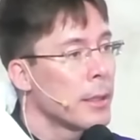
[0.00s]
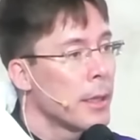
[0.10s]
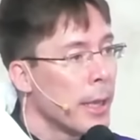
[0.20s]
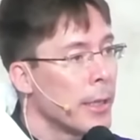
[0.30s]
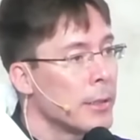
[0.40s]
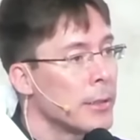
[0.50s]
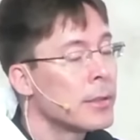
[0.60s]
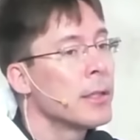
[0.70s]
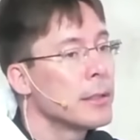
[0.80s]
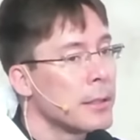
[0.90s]
his
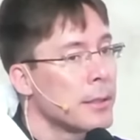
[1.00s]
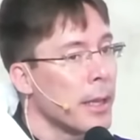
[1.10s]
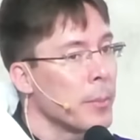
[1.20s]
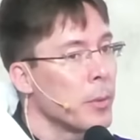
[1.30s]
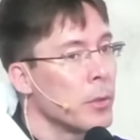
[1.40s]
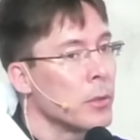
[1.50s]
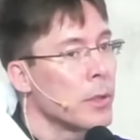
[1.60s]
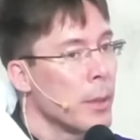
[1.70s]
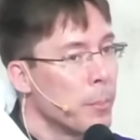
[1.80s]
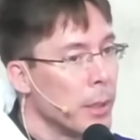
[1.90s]
disciples
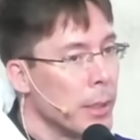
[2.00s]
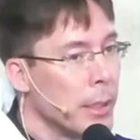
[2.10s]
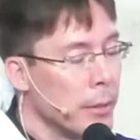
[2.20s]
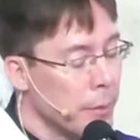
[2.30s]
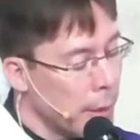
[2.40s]
believe.